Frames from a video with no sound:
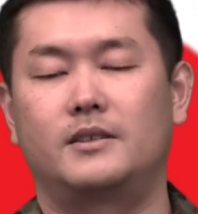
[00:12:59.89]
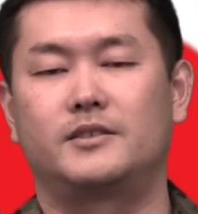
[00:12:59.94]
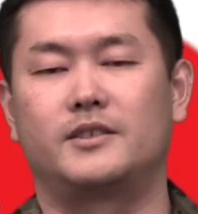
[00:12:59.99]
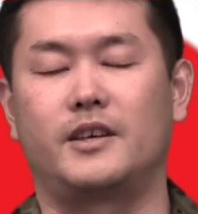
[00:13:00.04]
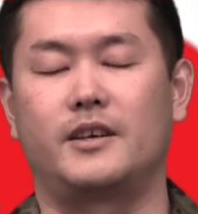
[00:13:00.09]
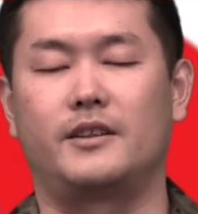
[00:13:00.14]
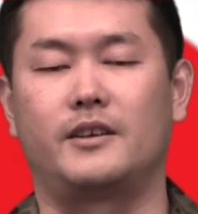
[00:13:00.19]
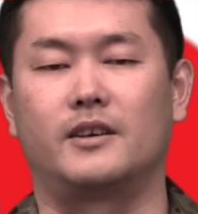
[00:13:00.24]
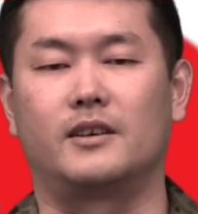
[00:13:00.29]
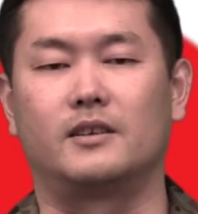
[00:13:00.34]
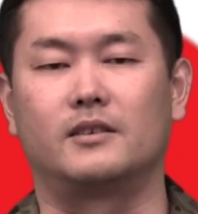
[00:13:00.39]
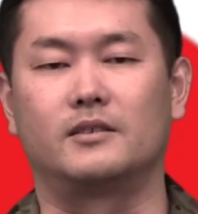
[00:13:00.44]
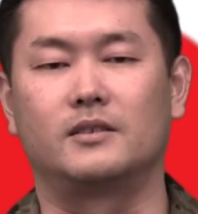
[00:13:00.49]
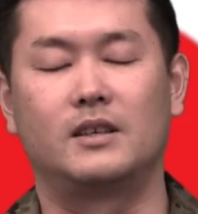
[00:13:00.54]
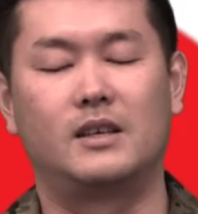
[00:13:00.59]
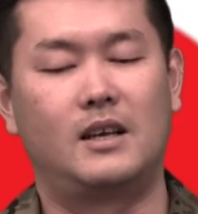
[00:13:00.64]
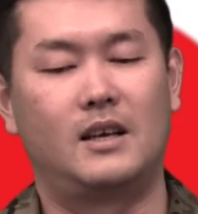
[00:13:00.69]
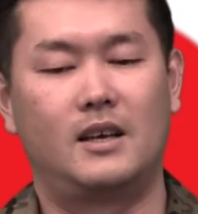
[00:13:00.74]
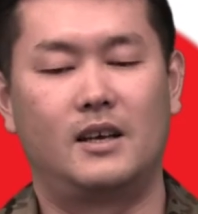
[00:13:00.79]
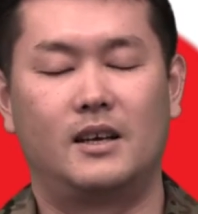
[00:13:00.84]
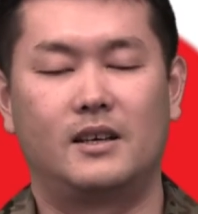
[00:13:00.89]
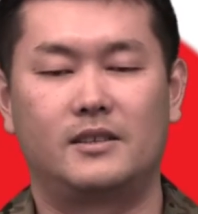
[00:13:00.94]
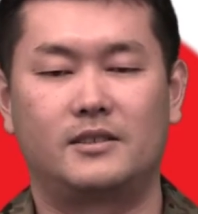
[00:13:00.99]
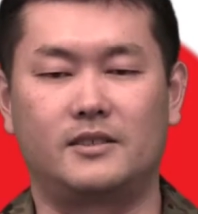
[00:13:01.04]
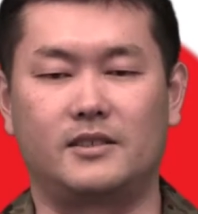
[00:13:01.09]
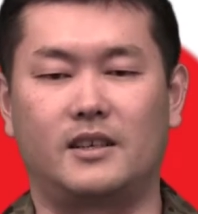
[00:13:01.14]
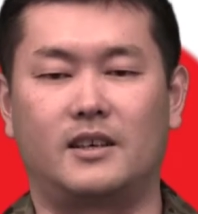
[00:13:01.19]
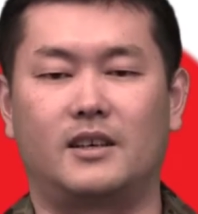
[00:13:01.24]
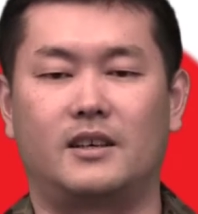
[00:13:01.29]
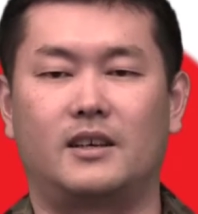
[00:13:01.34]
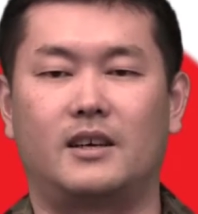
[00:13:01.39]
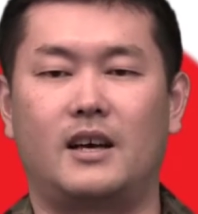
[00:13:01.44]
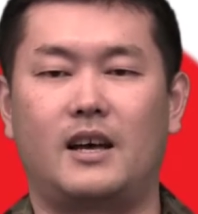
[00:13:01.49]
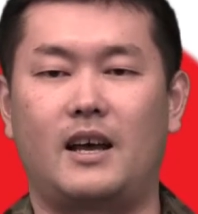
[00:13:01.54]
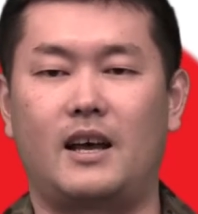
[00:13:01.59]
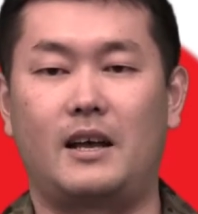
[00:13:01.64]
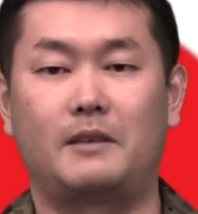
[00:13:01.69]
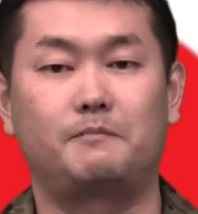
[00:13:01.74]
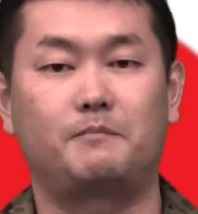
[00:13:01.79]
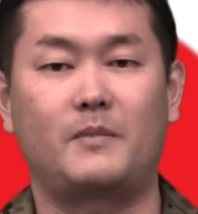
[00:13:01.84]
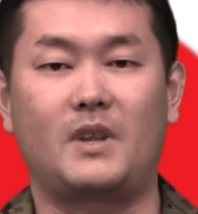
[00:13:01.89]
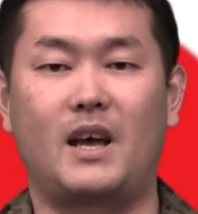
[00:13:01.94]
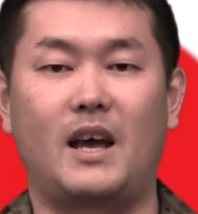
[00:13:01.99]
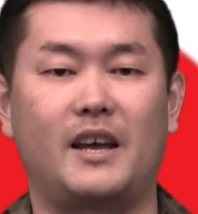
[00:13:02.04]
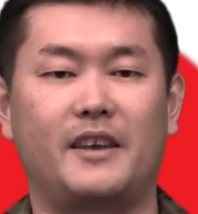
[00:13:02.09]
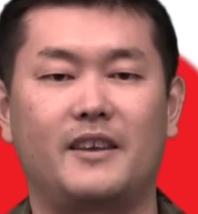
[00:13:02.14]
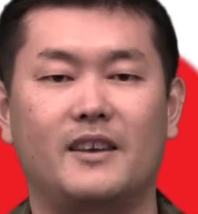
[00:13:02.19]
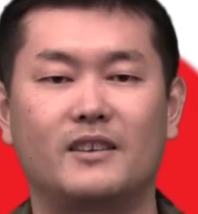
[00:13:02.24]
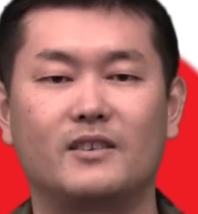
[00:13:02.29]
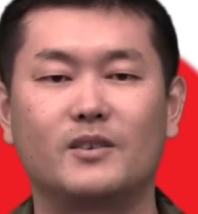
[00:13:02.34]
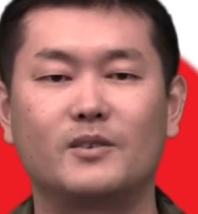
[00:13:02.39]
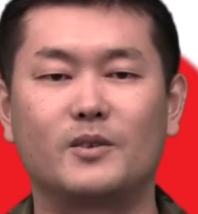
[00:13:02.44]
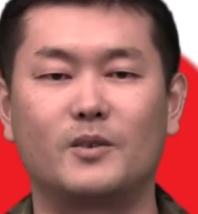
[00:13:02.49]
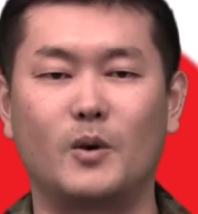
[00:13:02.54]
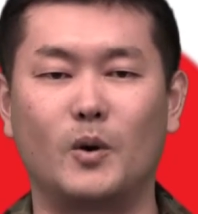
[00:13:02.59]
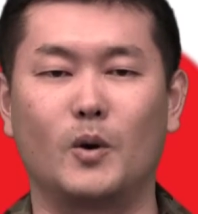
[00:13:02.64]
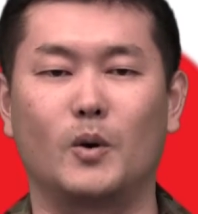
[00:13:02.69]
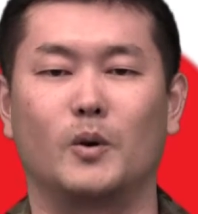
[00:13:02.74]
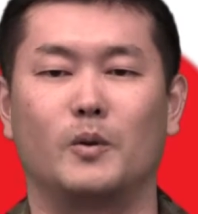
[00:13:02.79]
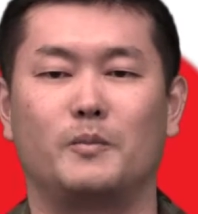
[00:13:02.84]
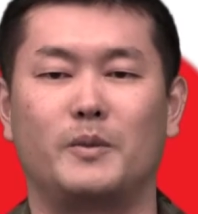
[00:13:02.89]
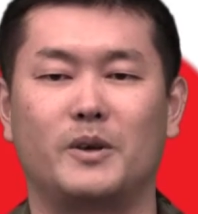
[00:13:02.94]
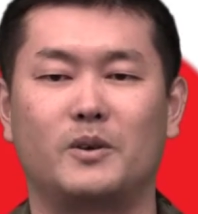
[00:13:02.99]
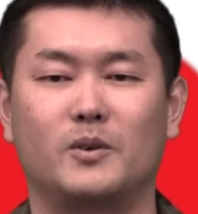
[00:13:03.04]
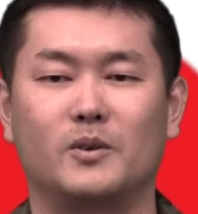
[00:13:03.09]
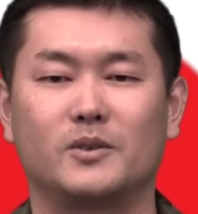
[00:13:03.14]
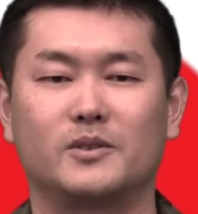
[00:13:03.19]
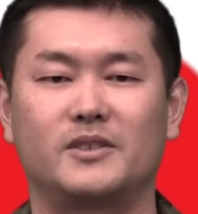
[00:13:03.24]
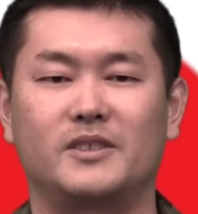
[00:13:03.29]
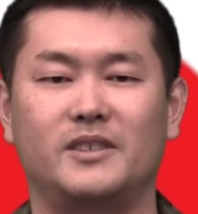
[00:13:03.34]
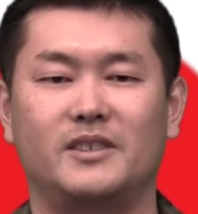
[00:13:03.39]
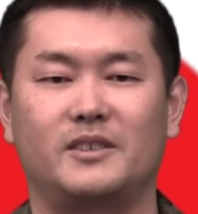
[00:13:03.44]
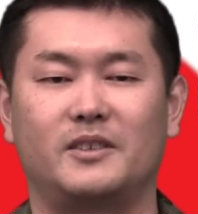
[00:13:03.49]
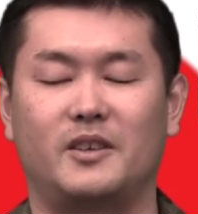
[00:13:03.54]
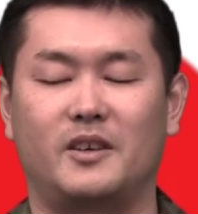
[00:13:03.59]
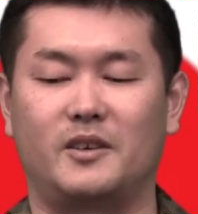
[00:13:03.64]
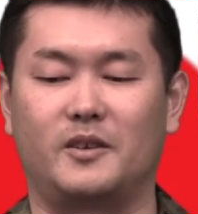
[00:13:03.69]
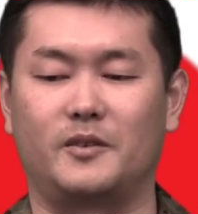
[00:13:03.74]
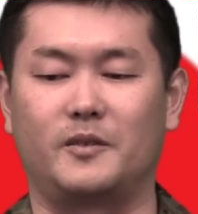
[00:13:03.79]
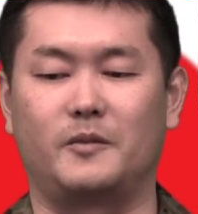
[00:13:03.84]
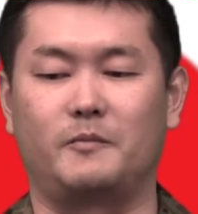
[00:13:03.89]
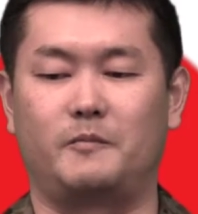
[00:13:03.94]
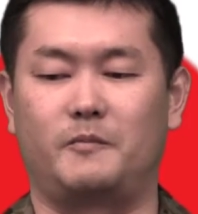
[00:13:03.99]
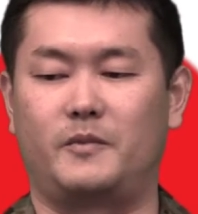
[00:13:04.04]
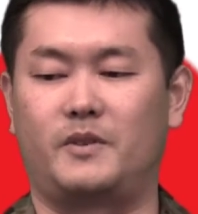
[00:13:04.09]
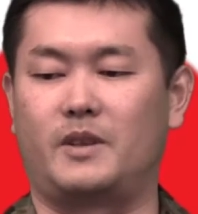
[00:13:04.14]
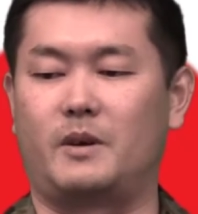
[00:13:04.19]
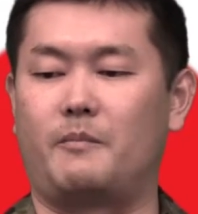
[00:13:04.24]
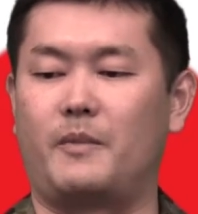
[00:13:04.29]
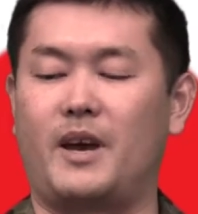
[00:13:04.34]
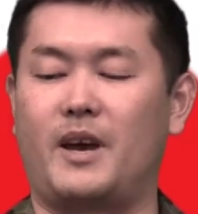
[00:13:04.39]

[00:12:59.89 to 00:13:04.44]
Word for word: general, sir, I cannot go because you know, the